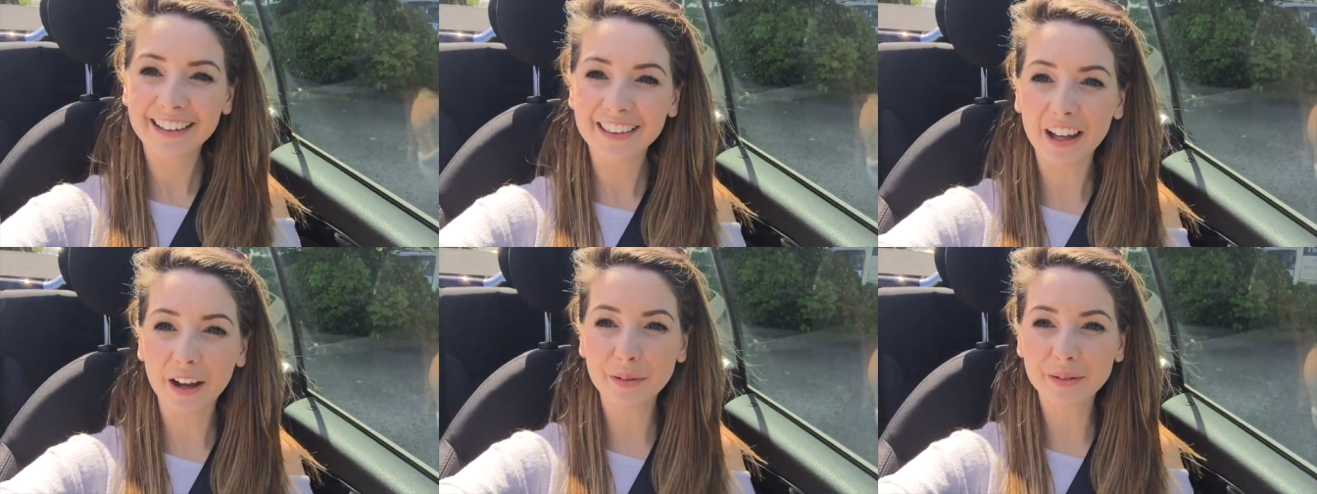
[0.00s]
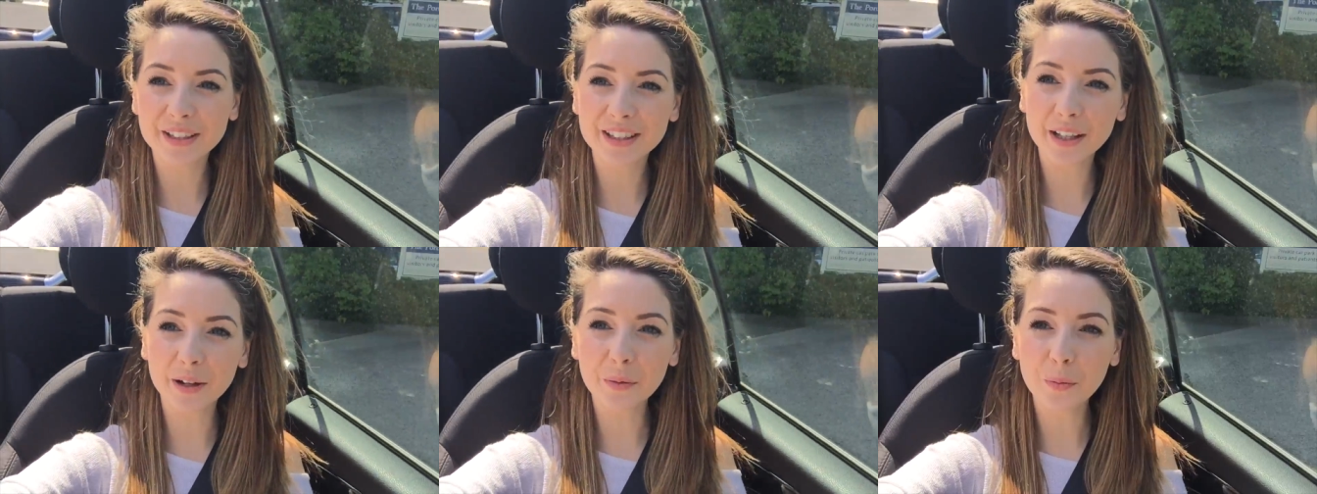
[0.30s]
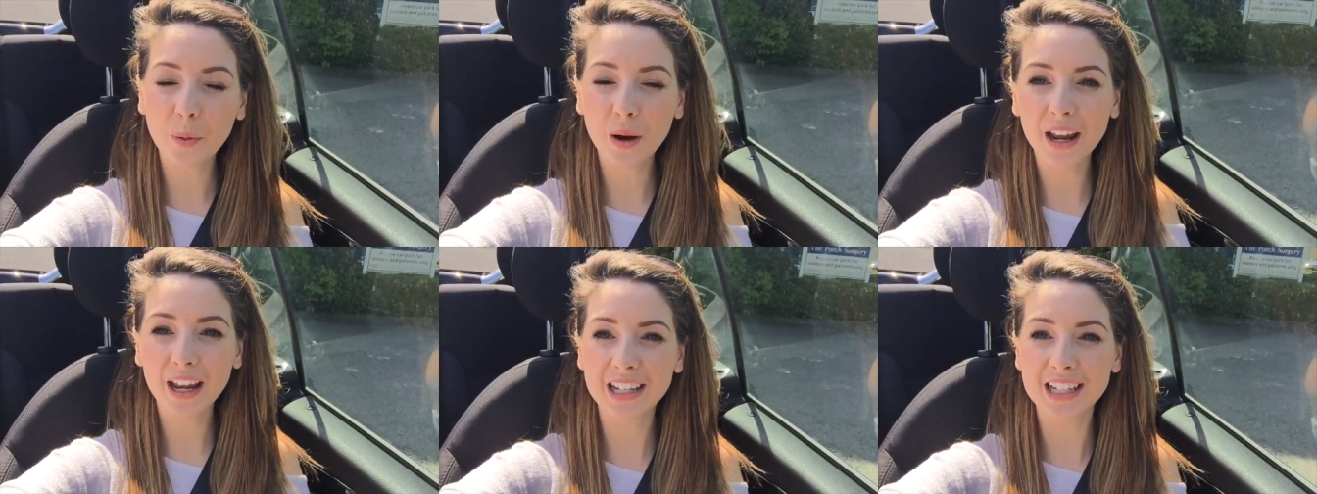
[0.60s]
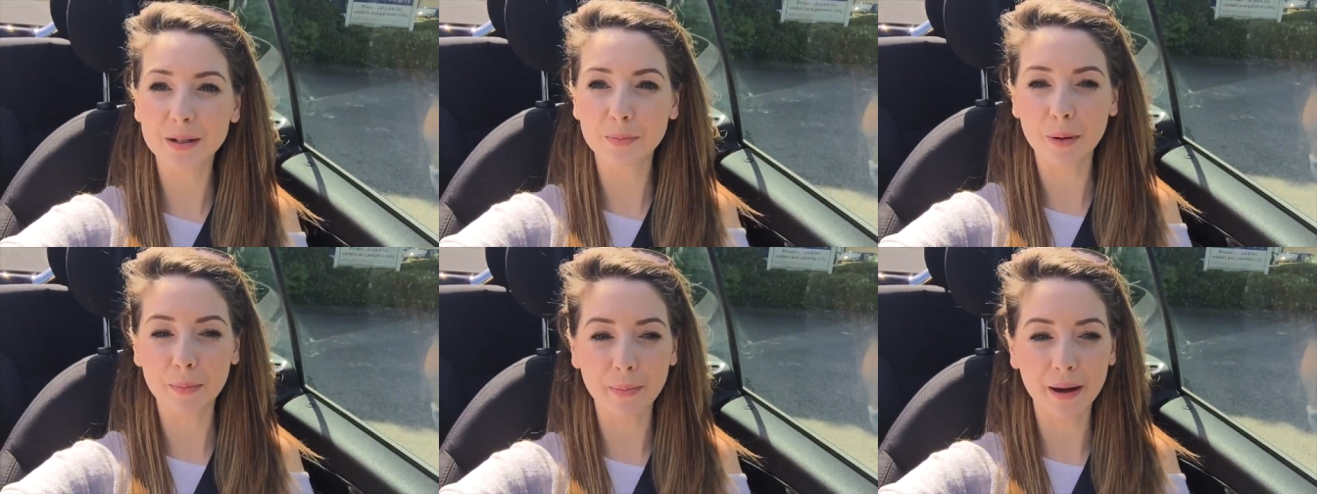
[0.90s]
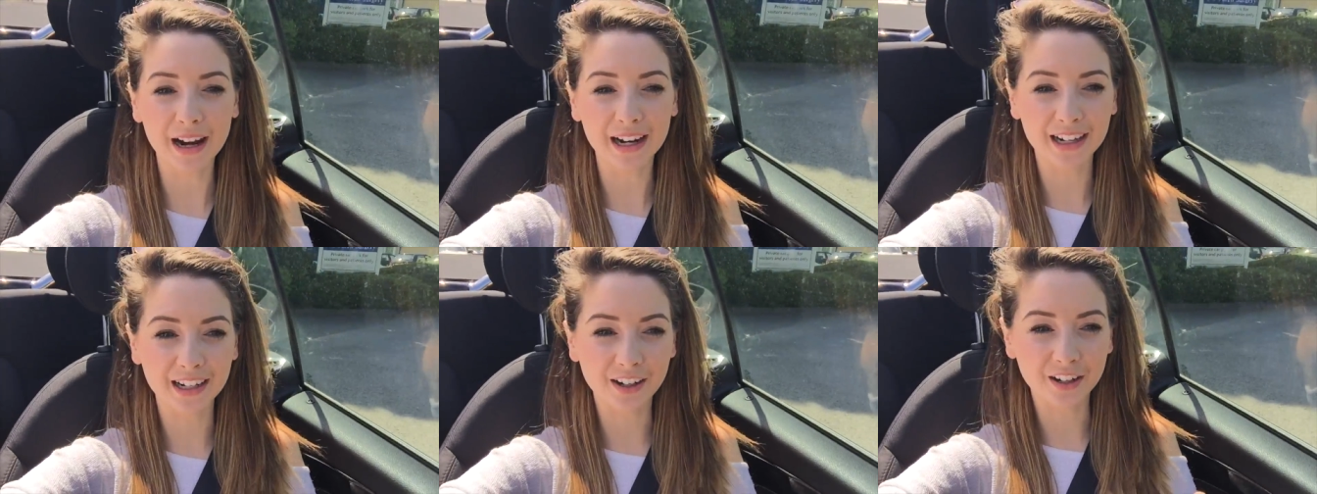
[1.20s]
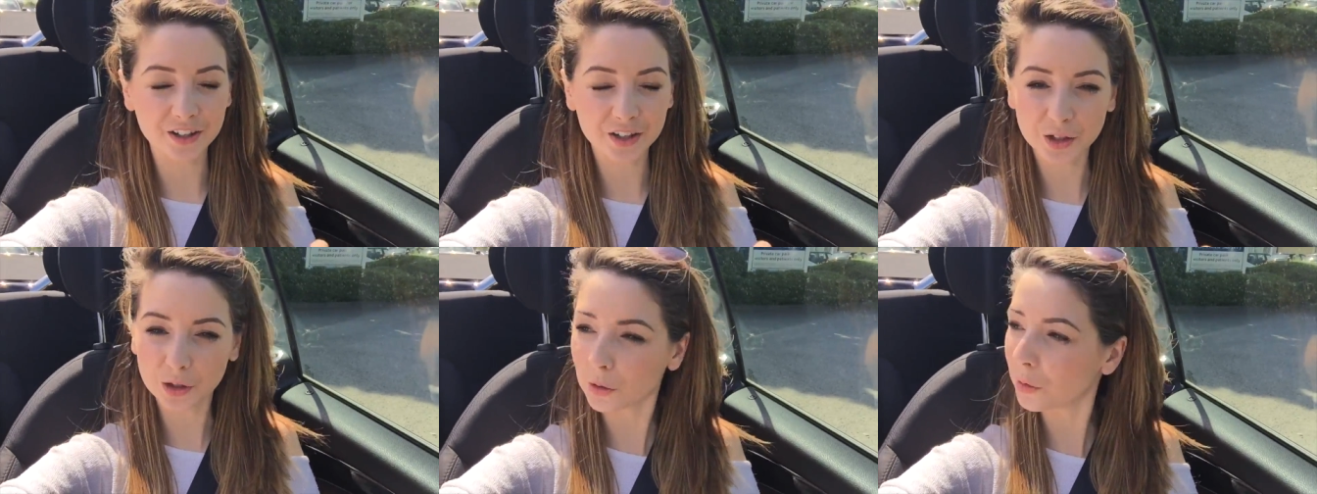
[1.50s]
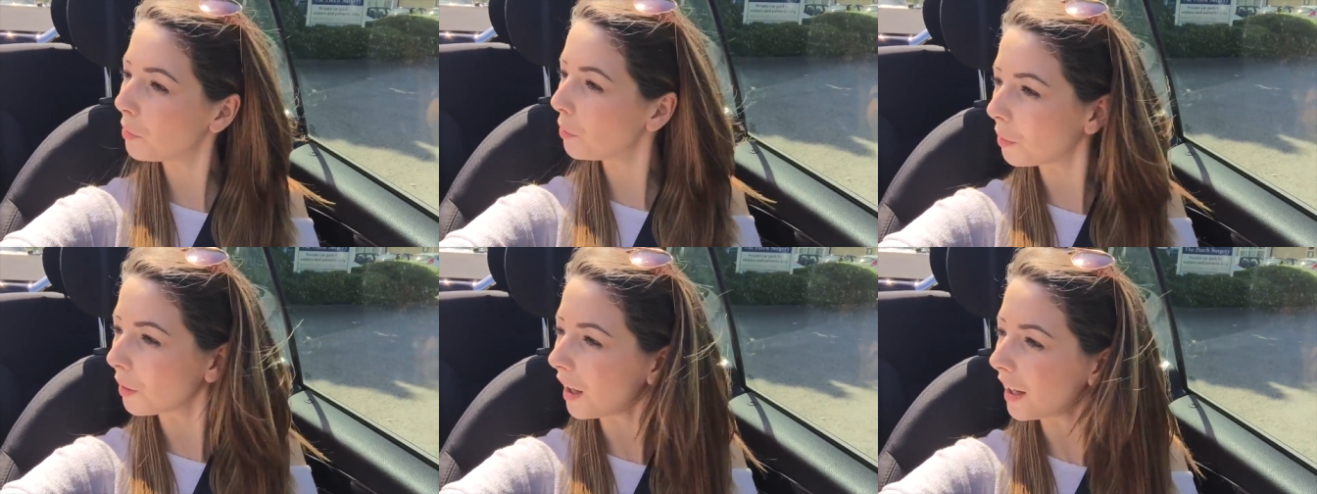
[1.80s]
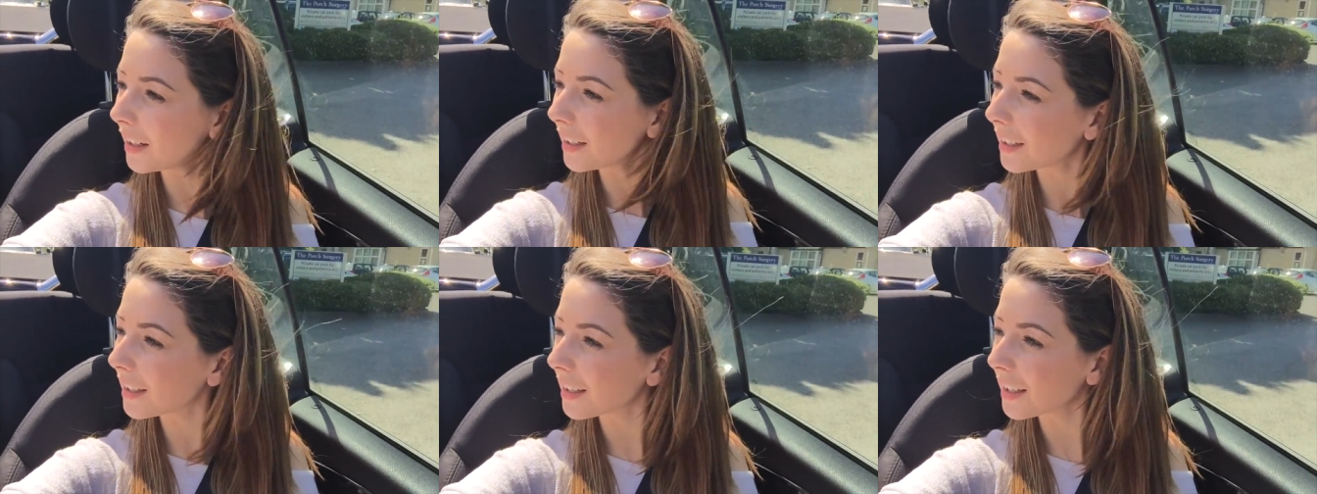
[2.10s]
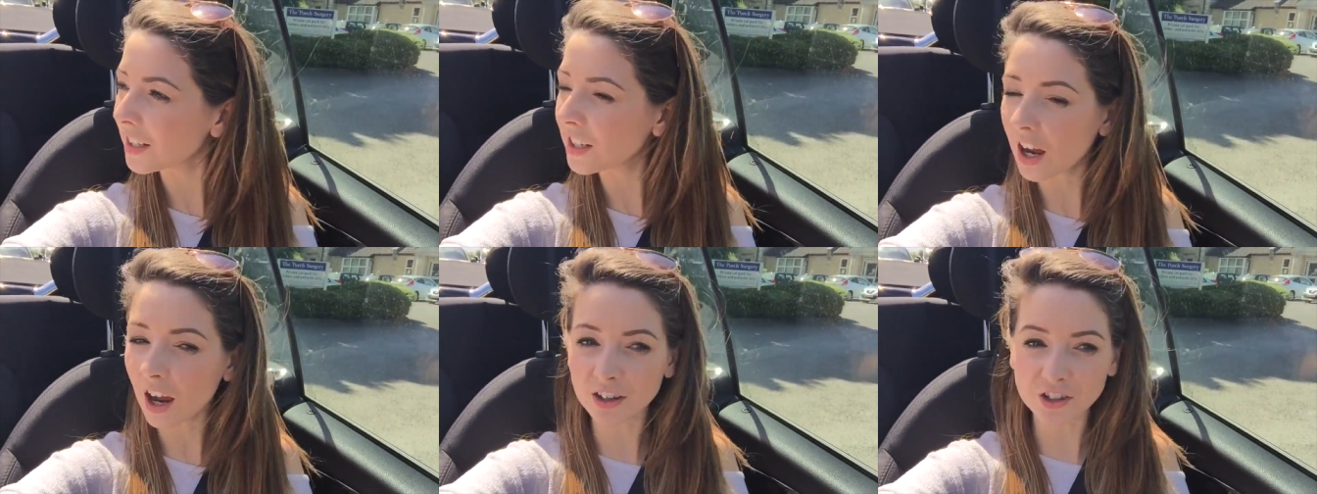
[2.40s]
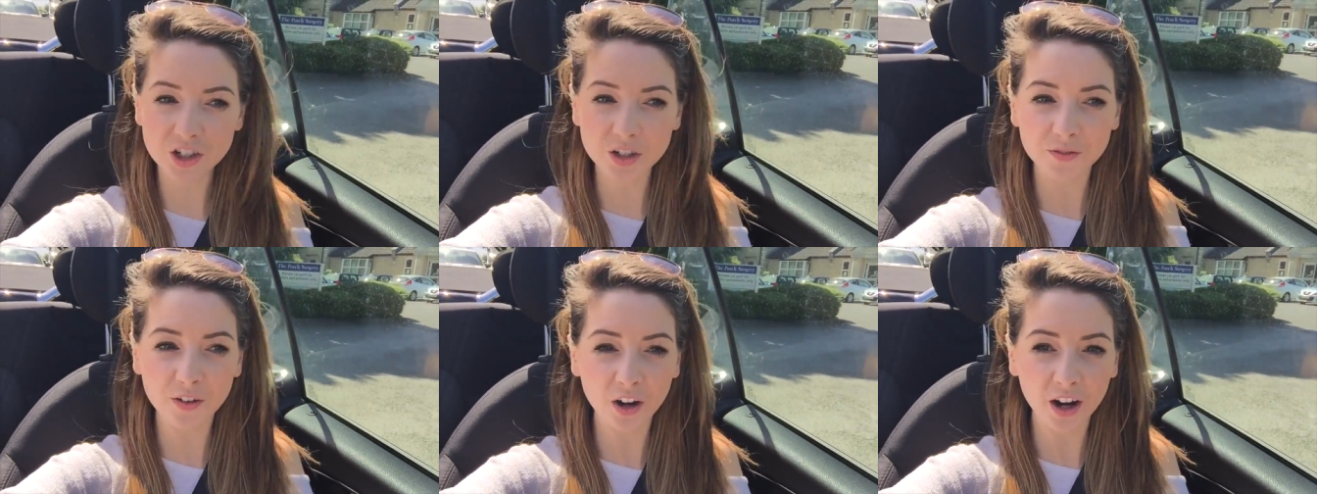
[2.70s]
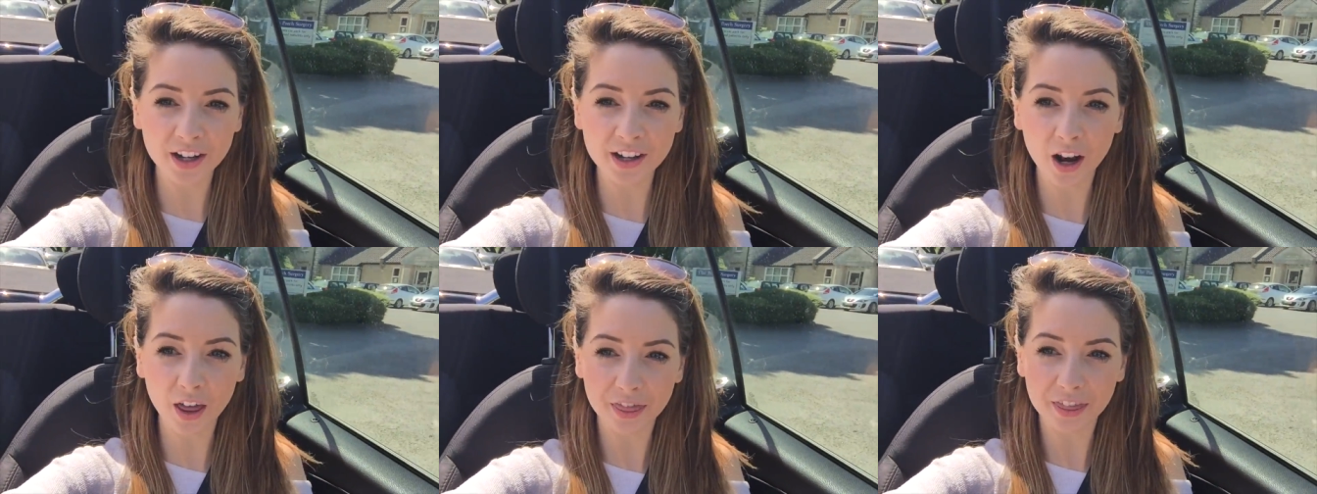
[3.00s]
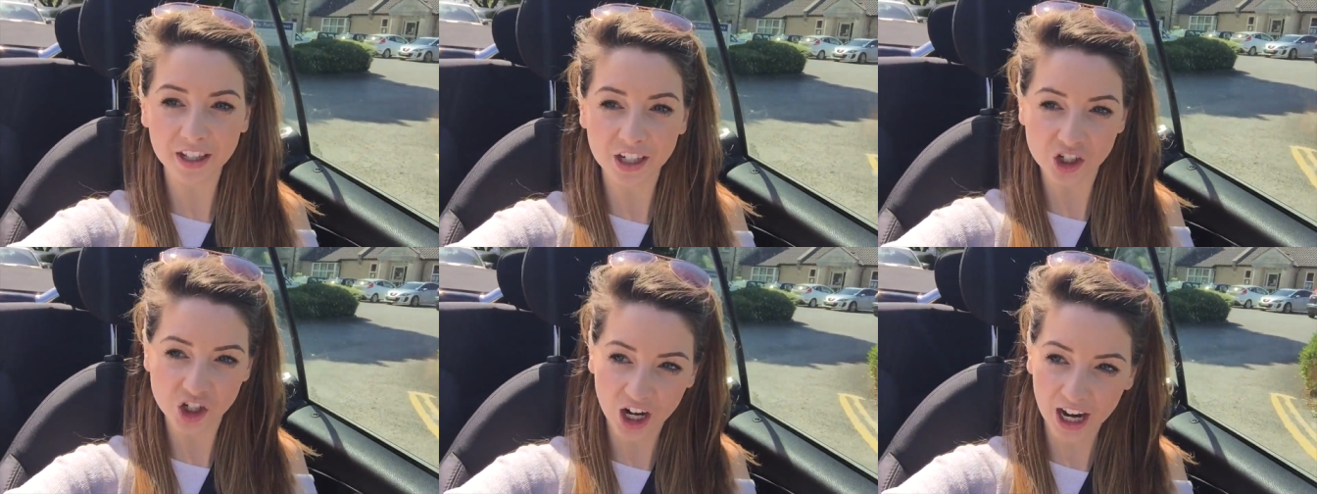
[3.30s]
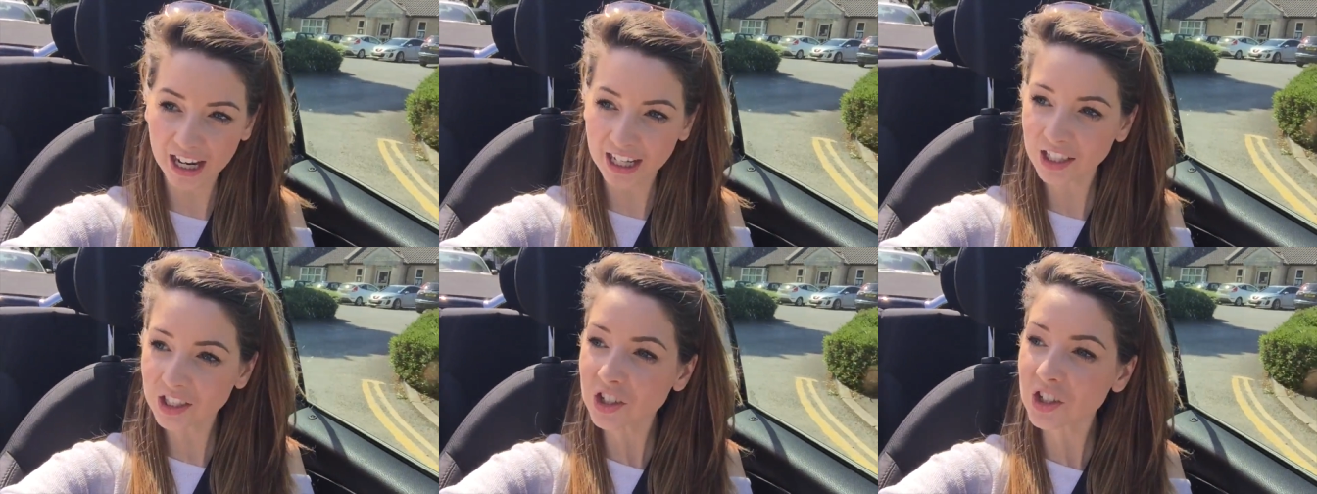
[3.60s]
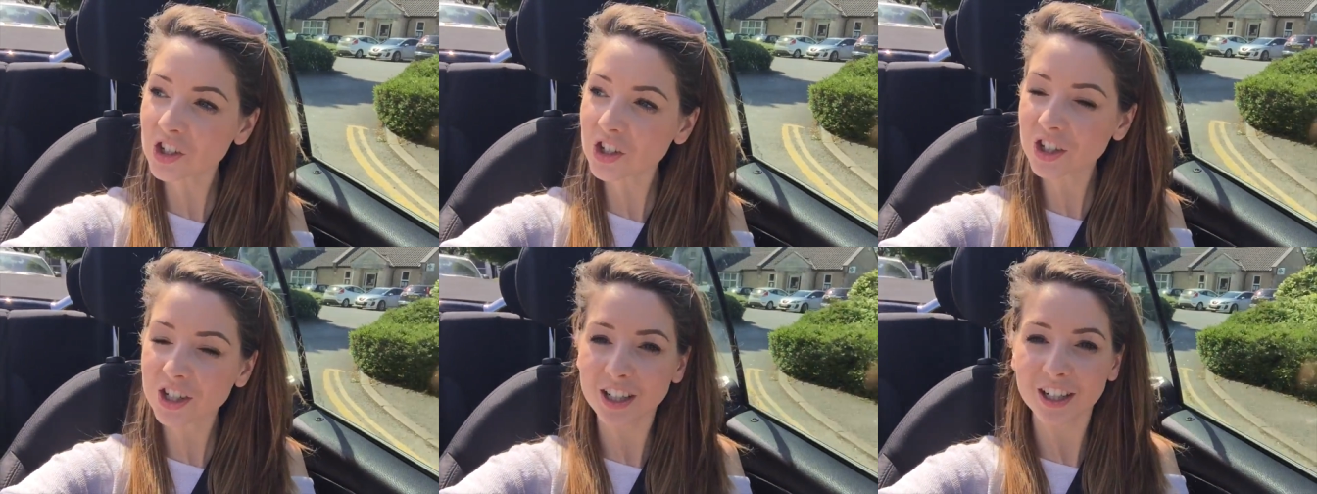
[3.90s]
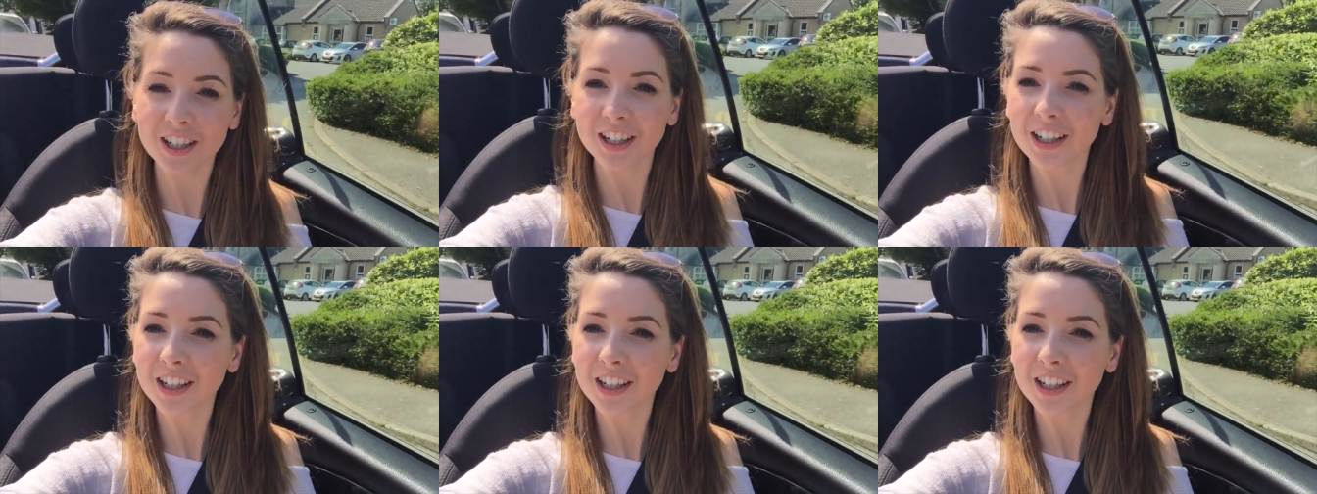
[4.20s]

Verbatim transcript: That was so weird to be back in our school. Like I just feel like nothing changed.